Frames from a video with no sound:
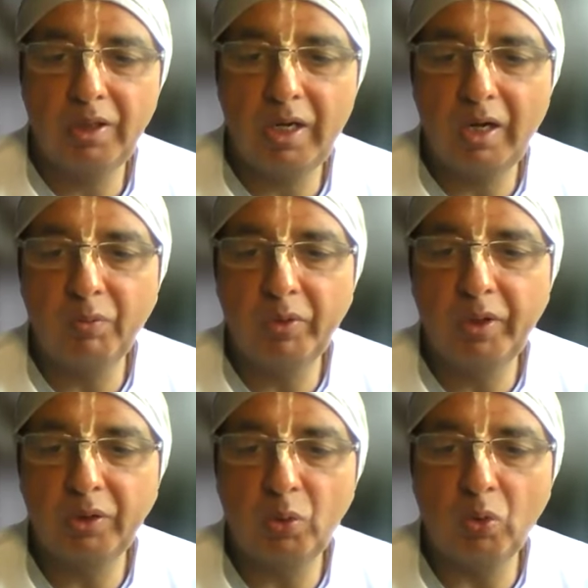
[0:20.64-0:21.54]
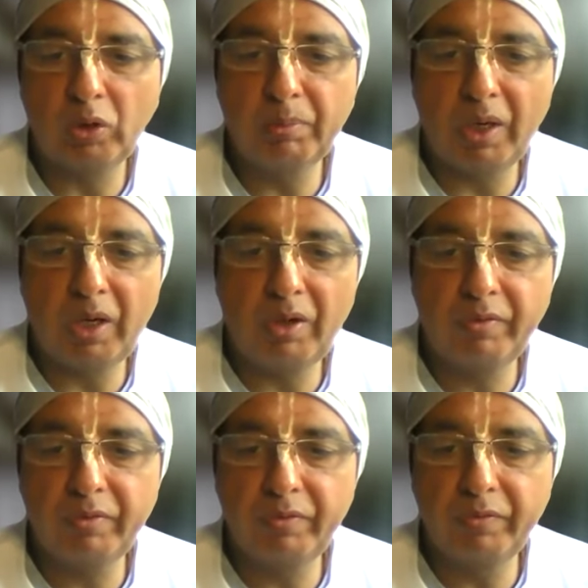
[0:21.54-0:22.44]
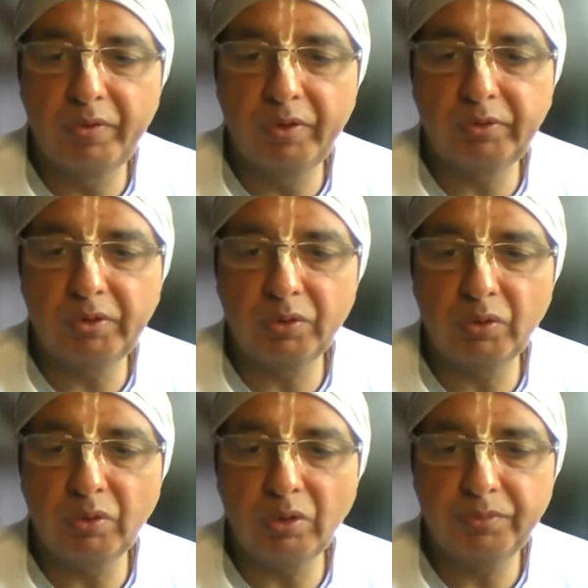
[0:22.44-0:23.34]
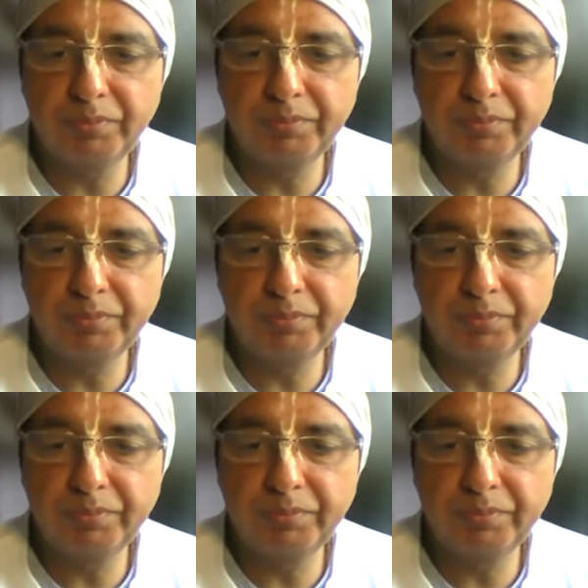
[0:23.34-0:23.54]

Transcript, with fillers: And we are talking about Vritrasur,